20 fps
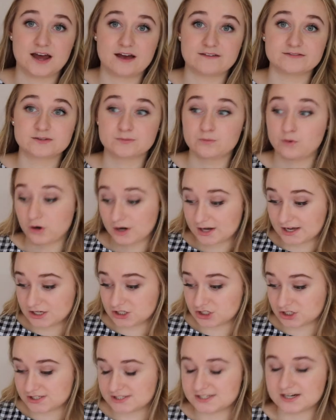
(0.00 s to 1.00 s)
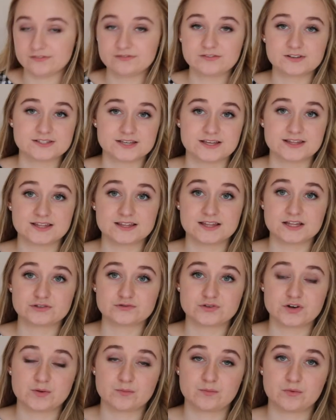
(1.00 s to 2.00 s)
I have some more kitchen stuff because I think
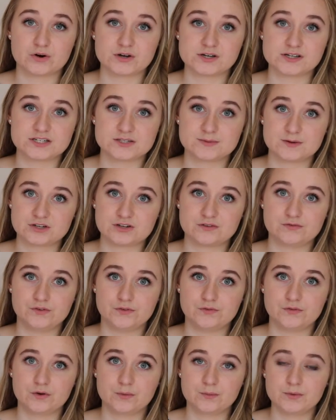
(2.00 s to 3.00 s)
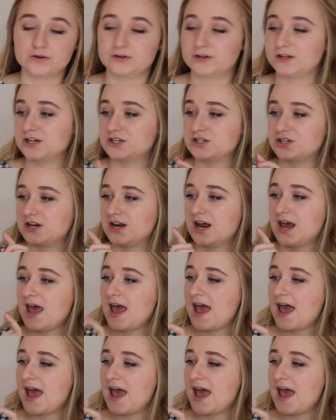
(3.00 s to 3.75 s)
that's really important, especially if you have a communal kitchen.